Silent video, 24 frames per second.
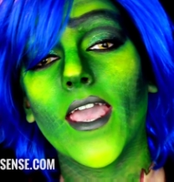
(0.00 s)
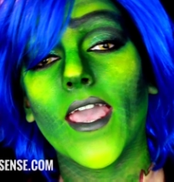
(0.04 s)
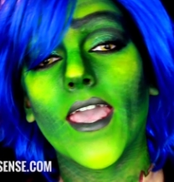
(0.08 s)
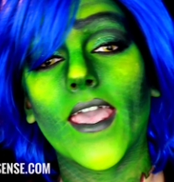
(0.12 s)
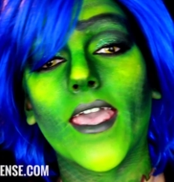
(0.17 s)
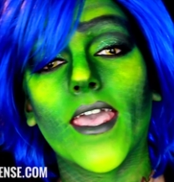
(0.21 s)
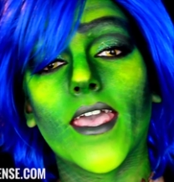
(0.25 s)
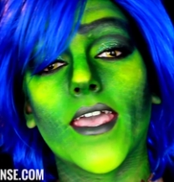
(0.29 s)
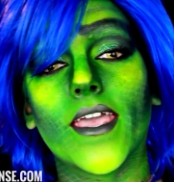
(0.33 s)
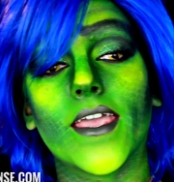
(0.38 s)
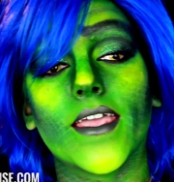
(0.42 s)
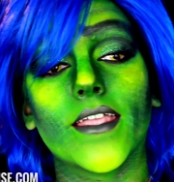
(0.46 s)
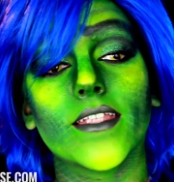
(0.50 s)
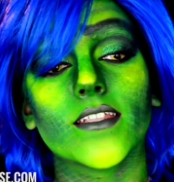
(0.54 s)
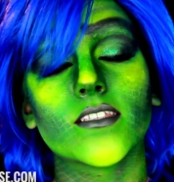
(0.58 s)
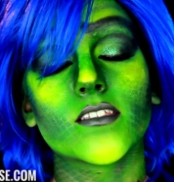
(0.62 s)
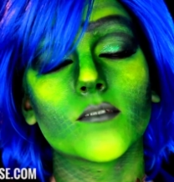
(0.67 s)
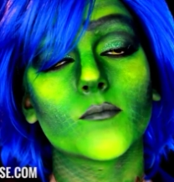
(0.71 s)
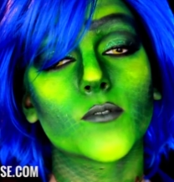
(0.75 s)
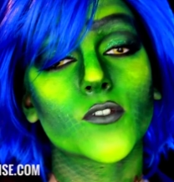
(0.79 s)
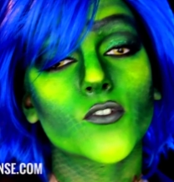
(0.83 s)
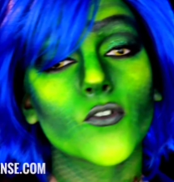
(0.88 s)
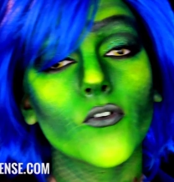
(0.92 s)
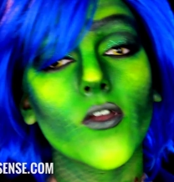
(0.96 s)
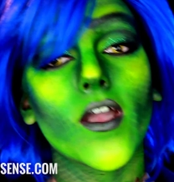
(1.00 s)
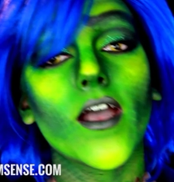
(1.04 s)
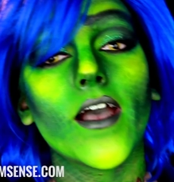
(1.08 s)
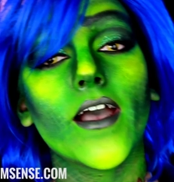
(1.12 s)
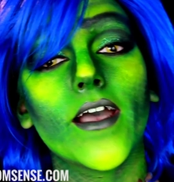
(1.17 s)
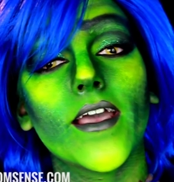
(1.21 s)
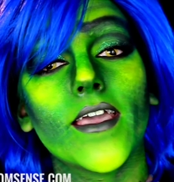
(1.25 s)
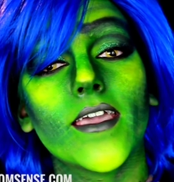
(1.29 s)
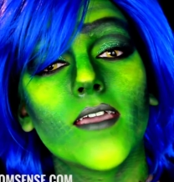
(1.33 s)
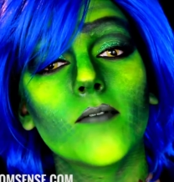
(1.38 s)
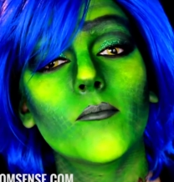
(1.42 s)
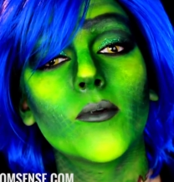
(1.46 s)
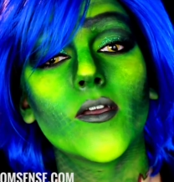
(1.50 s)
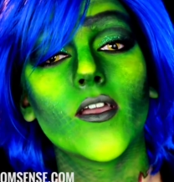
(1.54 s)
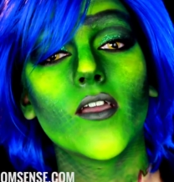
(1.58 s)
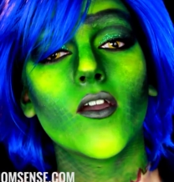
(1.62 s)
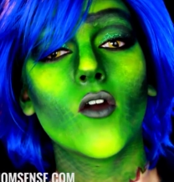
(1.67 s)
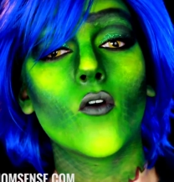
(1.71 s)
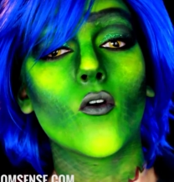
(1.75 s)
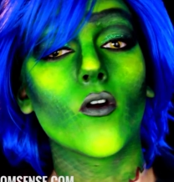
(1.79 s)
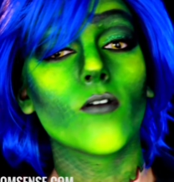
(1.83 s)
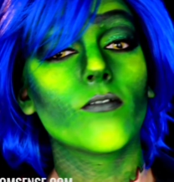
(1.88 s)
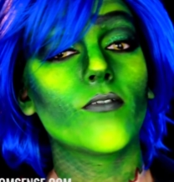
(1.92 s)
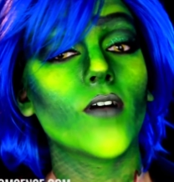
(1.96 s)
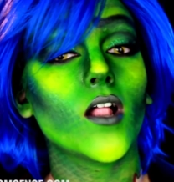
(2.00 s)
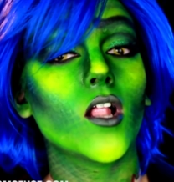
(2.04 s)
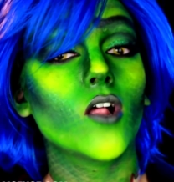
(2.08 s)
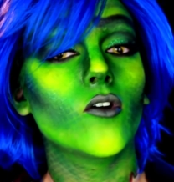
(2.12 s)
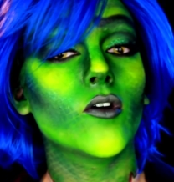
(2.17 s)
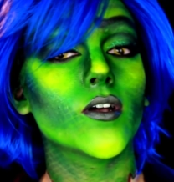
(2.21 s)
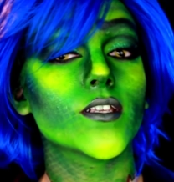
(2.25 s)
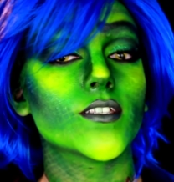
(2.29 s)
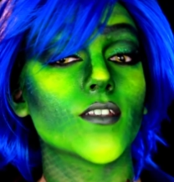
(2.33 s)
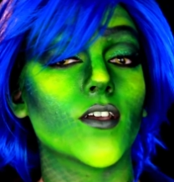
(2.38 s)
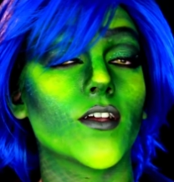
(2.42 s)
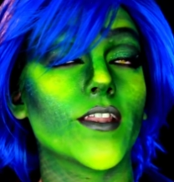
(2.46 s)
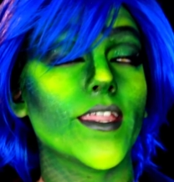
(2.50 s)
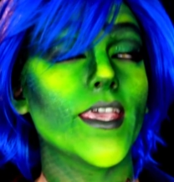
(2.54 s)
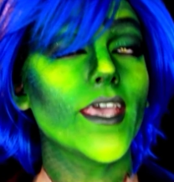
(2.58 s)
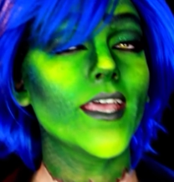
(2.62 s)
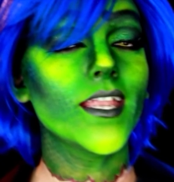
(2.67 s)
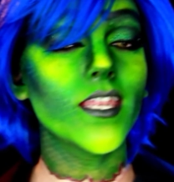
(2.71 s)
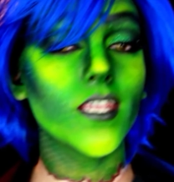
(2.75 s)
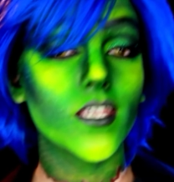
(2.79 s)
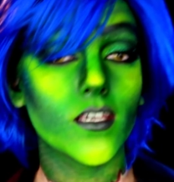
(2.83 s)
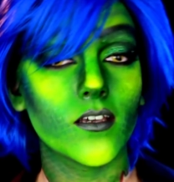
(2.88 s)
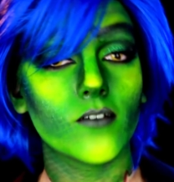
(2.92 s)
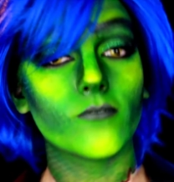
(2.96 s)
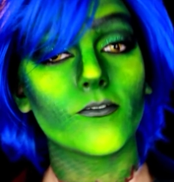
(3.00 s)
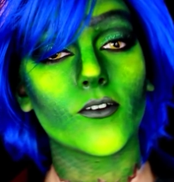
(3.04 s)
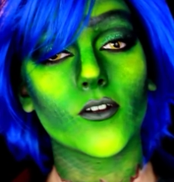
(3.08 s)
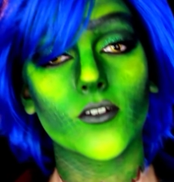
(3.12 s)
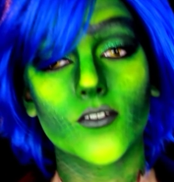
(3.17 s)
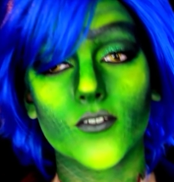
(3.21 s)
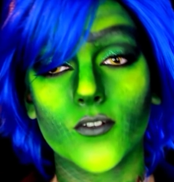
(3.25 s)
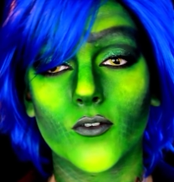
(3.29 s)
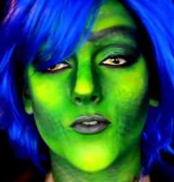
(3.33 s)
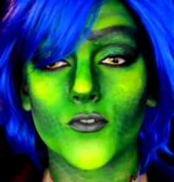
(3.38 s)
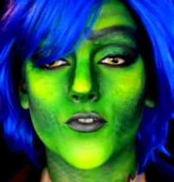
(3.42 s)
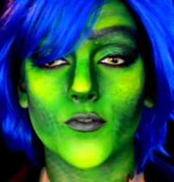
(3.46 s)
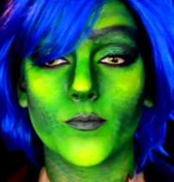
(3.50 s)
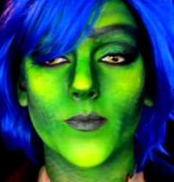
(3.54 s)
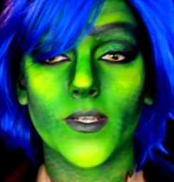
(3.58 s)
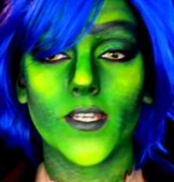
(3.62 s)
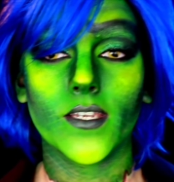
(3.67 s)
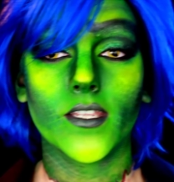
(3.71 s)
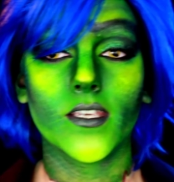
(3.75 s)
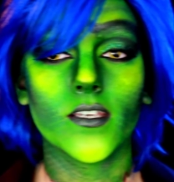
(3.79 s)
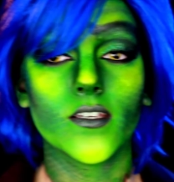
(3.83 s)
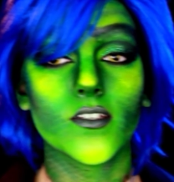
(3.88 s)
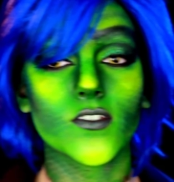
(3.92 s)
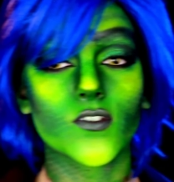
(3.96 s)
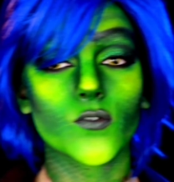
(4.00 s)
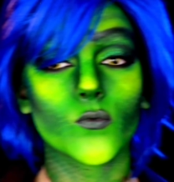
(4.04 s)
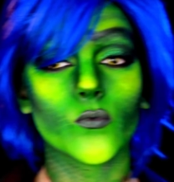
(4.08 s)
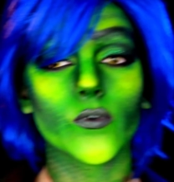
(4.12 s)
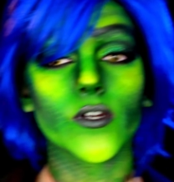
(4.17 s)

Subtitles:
and subscribe or follow us on any of our social medias.